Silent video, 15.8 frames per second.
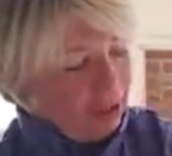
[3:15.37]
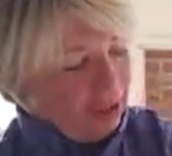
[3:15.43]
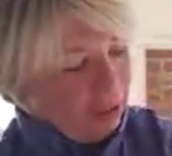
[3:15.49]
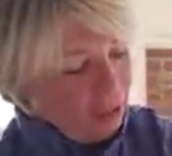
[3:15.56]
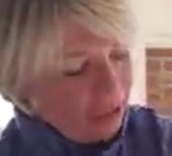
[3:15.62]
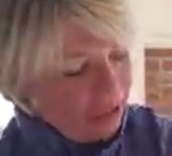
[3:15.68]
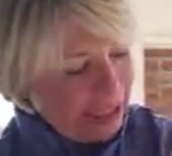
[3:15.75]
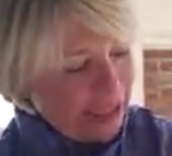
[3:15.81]

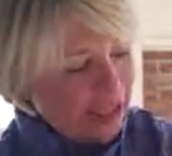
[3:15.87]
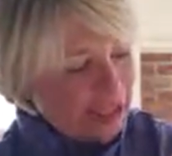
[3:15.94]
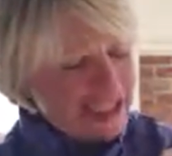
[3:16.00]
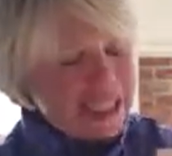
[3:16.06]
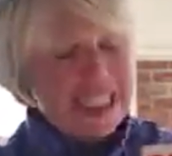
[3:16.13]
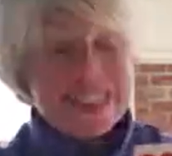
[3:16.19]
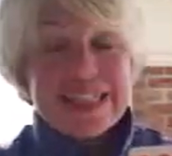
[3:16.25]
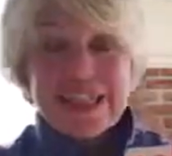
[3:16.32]
Oh, and look,
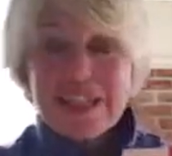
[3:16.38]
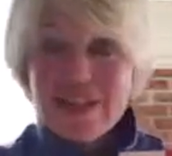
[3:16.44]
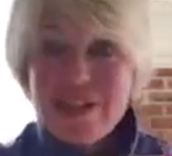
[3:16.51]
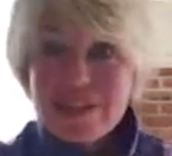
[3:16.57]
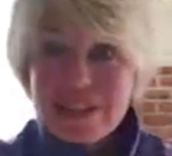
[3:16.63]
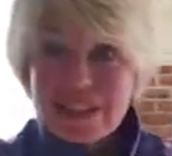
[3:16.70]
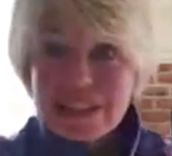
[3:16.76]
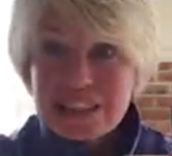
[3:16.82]
these are
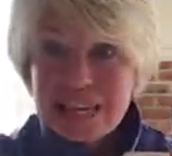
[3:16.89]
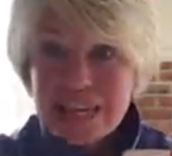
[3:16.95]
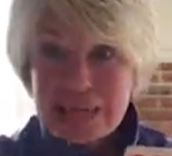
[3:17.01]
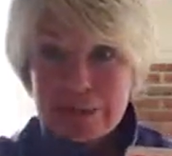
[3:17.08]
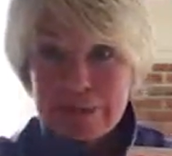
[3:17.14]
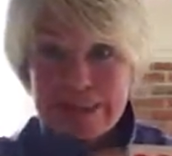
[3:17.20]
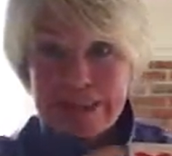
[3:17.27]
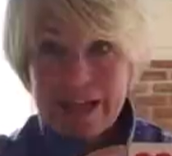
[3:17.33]
our
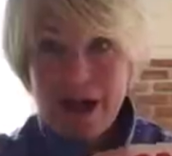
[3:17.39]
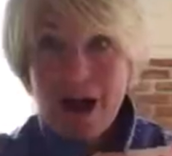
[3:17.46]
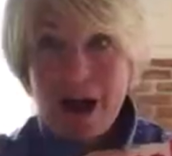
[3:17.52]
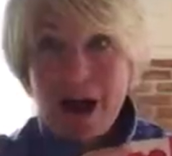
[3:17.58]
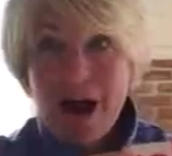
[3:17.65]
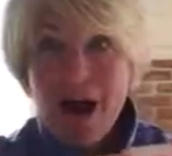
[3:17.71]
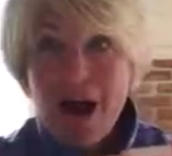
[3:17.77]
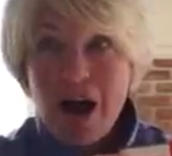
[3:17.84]
shapes.
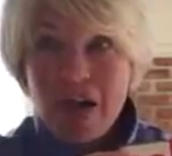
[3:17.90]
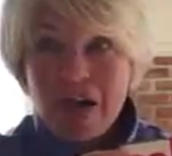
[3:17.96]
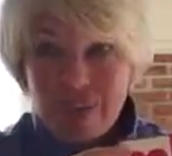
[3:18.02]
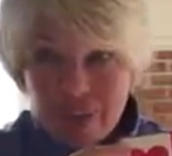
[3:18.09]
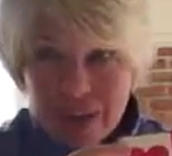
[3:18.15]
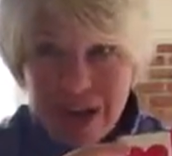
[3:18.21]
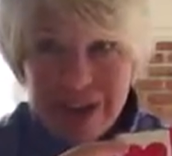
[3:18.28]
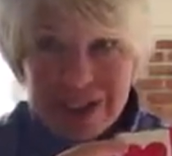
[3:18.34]
A
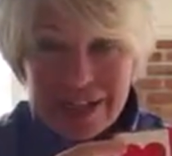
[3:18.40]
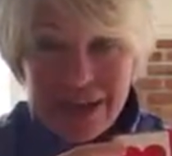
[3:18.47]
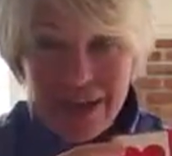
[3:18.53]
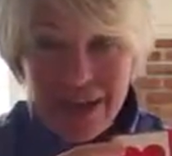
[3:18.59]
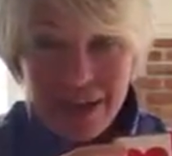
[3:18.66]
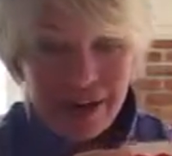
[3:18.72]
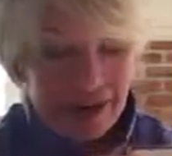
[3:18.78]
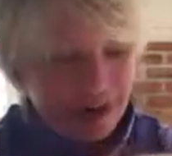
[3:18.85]
red
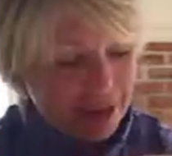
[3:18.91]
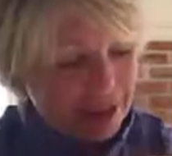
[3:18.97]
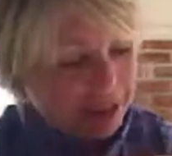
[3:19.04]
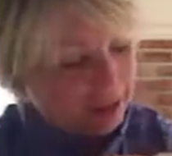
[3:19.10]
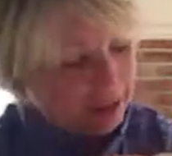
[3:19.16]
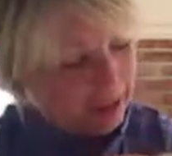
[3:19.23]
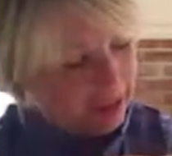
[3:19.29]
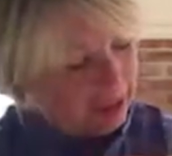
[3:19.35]
heart.
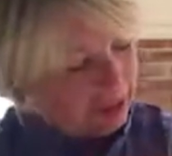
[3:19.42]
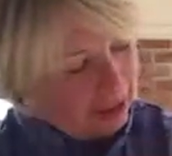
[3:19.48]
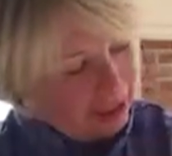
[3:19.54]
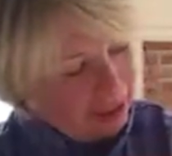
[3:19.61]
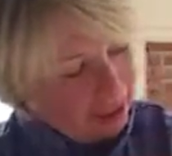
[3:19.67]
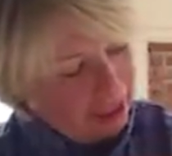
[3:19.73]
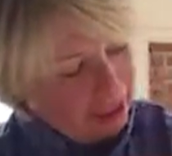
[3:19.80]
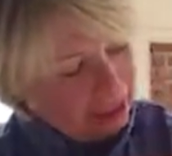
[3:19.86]

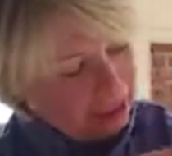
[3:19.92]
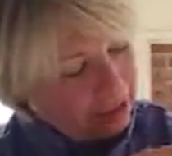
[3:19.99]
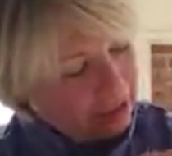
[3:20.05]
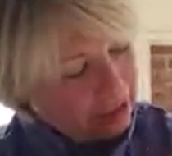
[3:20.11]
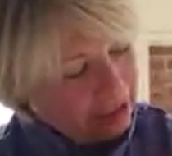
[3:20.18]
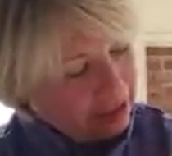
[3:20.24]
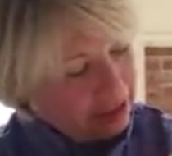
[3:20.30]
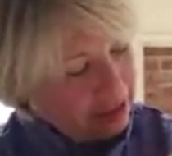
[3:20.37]
And
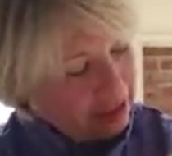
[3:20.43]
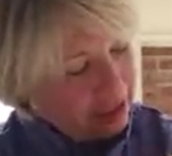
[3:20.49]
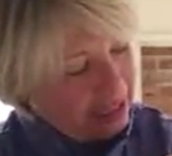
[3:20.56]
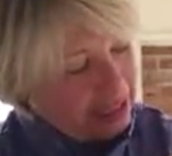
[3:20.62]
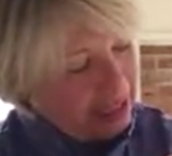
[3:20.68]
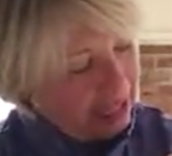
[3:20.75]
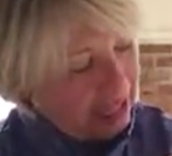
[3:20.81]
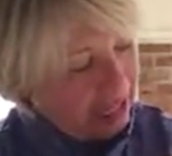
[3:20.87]
look,
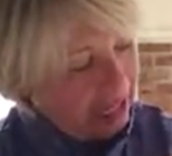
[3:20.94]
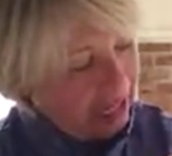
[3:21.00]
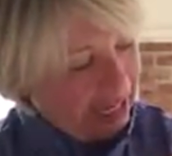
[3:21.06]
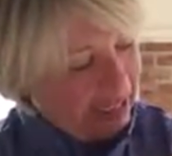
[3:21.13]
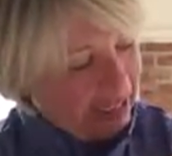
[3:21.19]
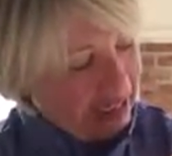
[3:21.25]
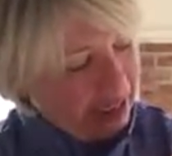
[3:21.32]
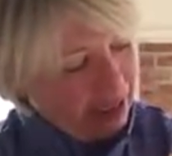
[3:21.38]
that's a
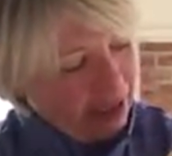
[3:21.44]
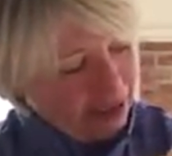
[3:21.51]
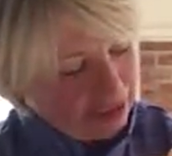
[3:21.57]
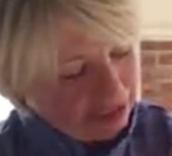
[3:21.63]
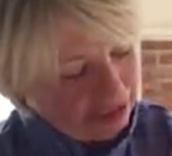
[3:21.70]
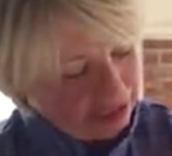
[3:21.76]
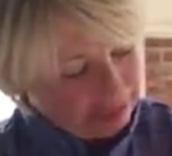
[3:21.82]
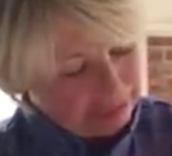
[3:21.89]
candy
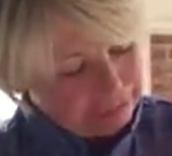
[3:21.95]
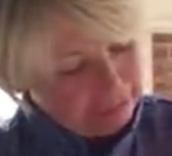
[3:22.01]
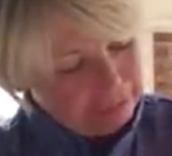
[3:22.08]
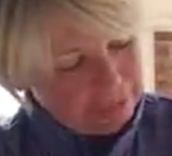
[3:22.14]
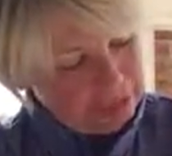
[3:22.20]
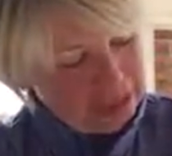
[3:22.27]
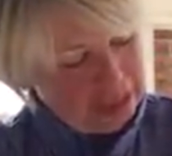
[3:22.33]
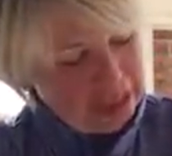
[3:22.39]
heart.
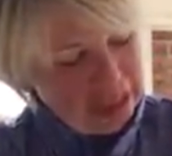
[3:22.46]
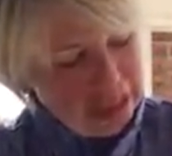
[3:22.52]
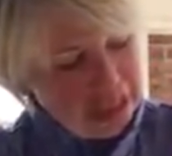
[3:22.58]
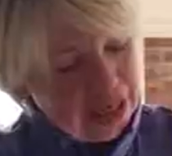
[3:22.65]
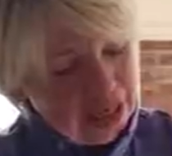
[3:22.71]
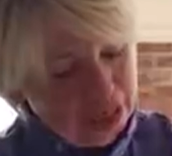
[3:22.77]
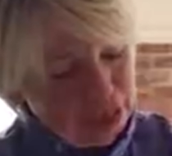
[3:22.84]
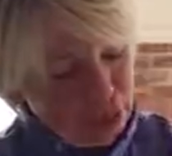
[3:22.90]

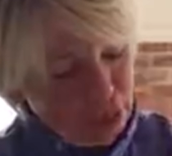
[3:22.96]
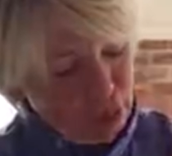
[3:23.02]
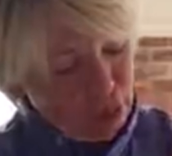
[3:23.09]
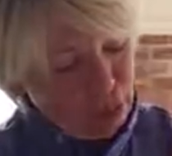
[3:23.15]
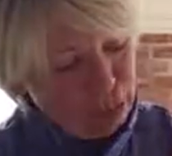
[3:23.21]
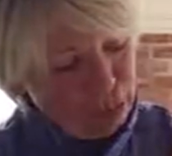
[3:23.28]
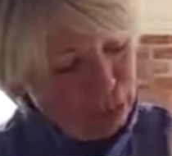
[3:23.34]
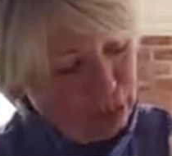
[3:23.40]
And
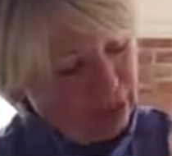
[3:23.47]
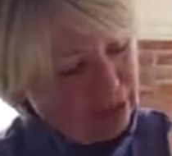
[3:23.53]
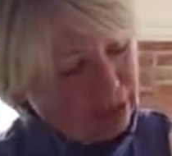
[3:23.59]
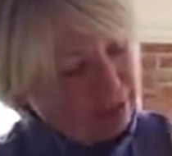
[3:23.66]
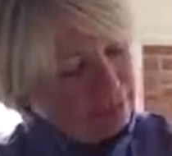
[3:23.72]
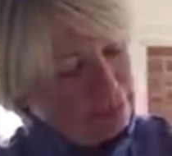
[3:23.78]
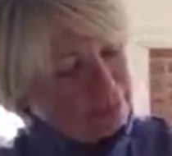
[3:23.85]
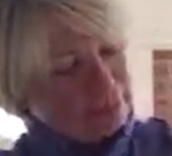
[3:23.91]
purple,
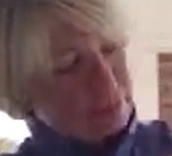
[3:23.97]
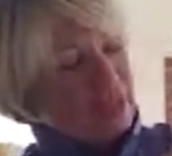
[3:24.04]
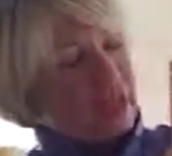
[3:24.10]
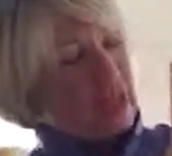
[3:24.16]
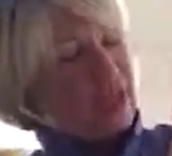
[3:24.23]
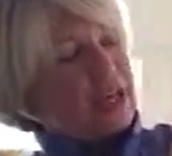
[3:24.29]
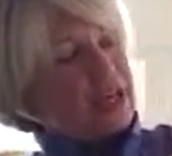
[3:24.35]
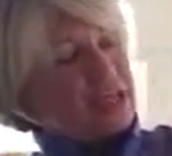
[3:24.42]

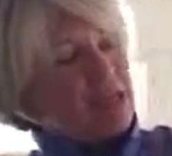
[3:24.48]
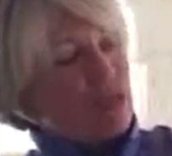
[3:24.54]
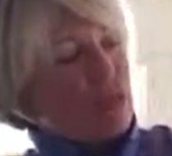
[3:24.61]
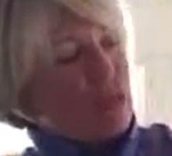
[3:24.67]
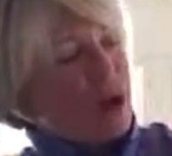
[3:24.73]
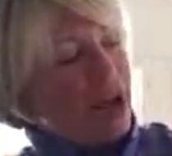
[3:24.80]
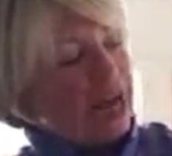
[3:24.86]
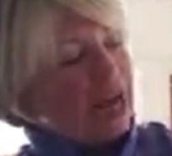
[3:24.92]
it's a
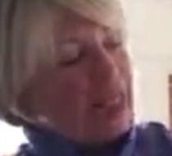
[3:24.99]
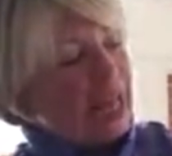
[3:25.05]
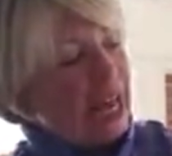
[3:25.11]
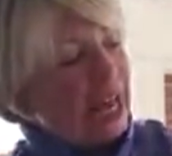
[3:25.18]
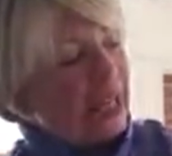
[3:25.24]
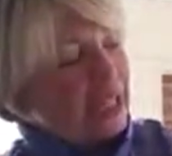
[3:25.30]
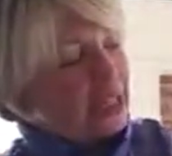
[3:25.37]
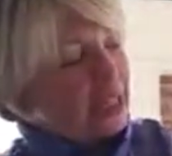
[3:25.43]

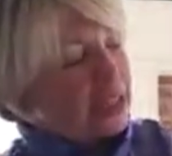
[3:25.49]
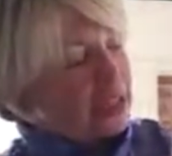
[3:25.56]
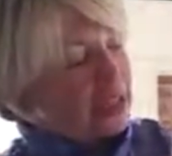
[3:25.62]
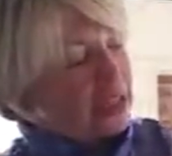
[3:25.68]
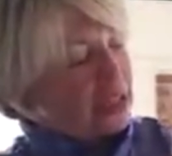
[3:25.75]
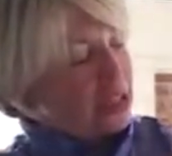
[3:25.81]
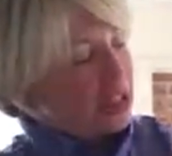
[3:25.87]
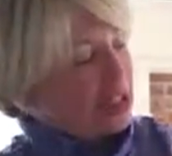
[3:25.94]
rectangle,
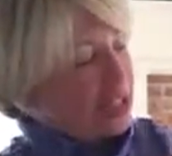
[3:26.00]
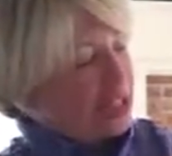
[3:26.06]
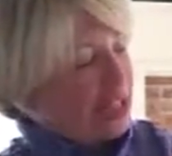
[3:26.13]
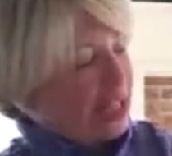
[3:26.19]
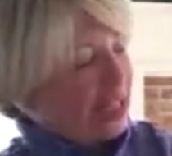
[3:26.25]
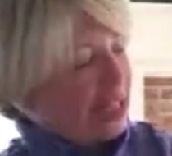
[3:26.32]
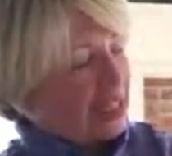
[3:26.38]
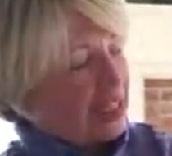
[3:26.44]
just
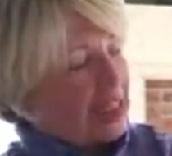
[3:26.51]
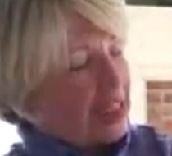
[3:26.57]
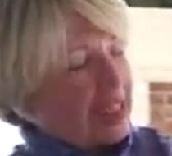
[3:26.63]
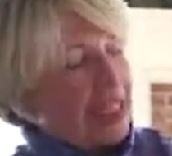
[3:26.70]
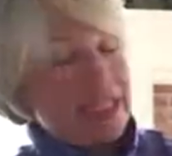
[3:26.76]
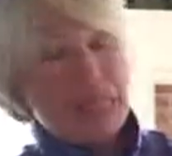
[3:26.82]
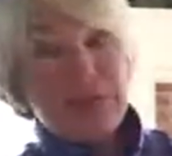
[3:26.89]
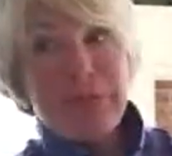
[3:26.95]
like this
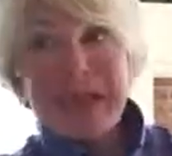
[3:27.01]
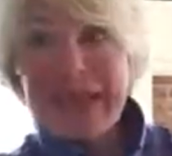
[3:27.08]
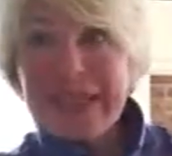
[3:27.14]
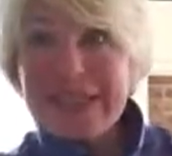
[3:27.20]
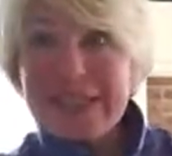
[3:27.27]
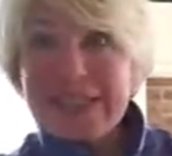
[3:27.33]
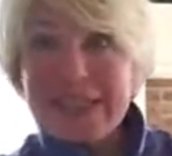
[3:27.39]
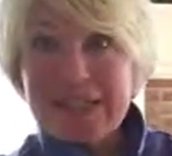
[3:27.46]
set of
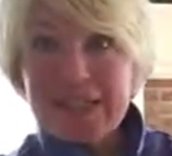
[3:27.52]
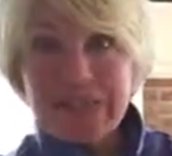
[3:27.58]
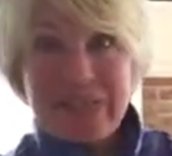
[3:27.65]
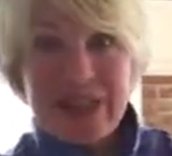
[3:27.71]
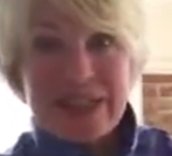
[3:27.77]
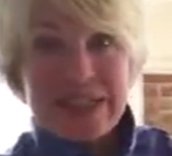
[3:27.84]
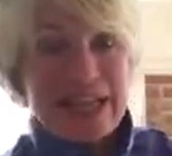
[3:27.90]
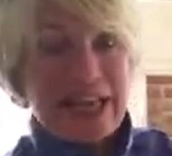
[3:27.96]
paints is a
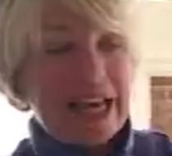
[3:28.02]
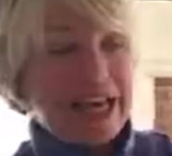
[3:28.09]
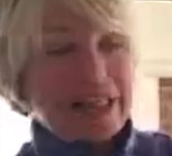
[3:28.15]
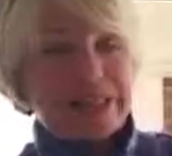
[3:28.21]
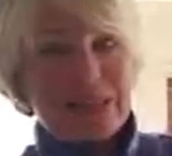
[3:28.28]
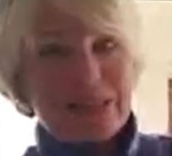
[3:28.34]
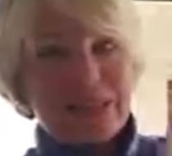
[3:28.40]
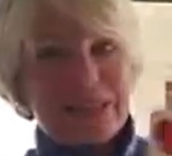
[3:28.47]

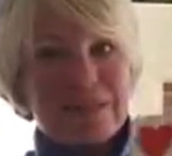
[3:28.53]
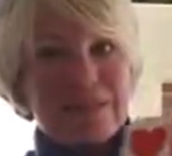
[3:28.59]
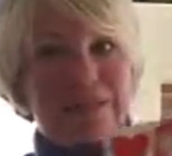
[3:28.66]
rectangle.